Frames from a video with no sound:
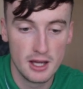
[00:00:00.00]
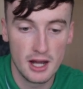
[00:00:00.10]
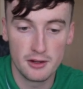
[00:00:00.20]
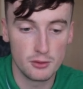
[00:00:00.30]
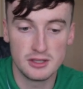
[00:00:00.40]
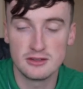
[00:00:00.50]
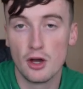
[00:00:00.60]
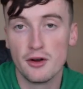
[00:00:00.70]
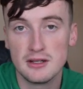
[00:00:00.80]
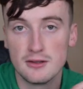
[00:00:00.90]
and I don't think
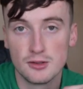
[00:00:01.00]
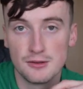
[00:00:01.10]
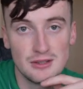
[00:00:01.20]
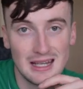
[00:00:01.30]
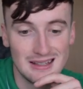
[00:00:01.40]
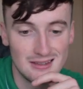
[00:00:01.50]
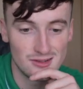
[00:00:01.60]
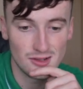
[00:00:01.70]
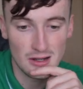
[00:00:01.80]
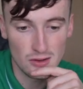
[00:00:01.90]
Doherty deserves to get into the
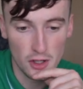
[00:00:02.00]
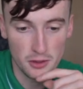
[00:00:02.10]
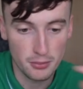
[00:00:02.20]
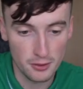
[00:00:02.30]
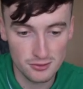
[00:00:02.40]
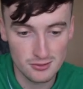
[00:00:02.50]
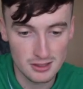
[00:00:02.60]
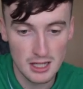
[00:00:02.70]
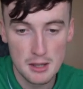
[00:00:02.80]
starting lineup personally.